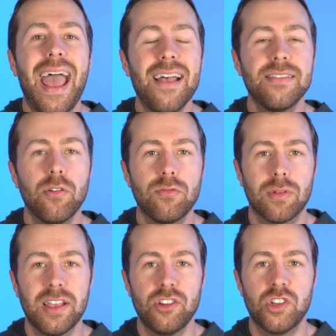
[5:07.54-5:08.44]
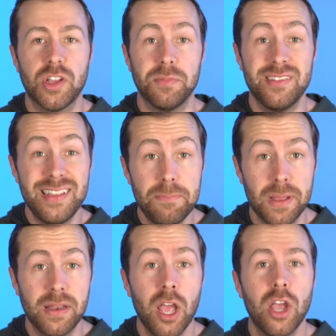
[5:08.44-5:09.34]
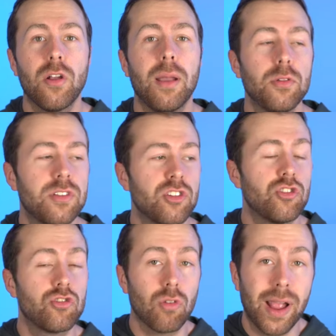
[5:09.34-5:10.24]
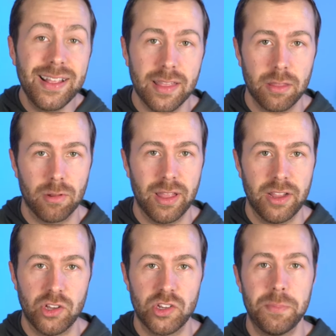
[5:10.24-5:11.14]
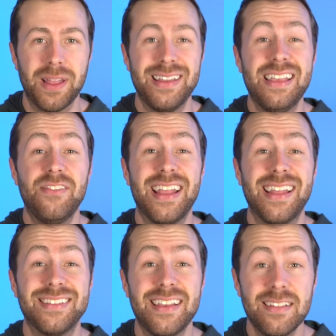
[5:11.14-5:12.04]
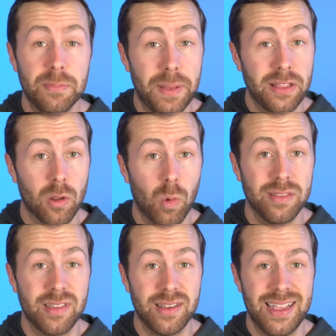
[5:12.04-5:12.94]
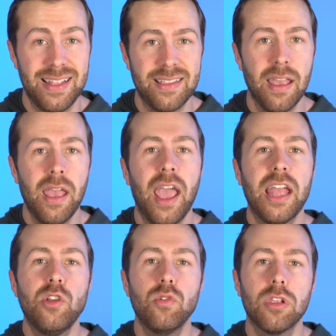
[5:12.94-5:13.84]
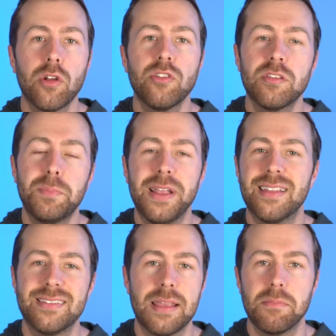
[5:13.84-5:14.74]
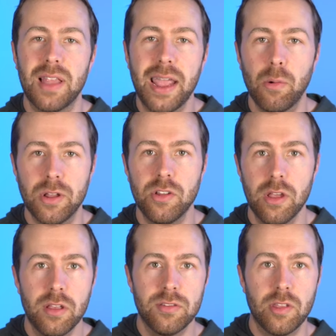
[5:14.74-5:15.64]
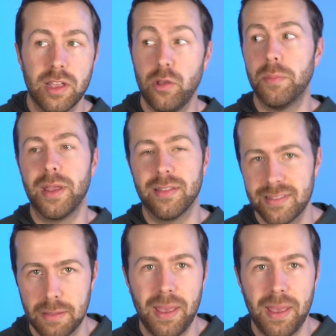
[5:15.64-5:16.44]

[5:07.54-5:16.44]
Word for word: As those relationships deepen, you're able to strengthen the relationship and even anticipate their wants and needs, and you learn to speak the same language so that you can be on the same